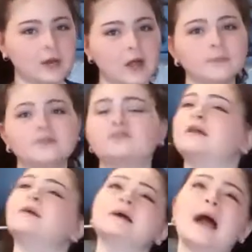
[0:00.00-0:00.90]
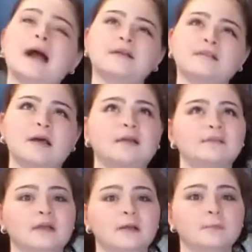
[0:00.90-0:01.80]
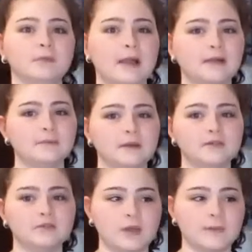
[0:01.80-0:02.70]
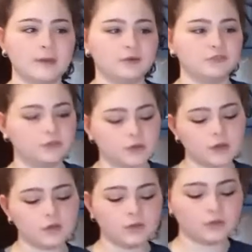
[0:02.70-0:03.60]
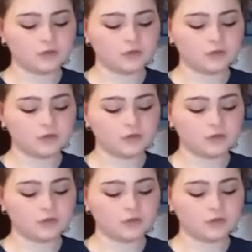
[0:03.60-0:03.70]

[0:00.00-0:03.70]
Almond flour acts as like a bread, but it's way better for you.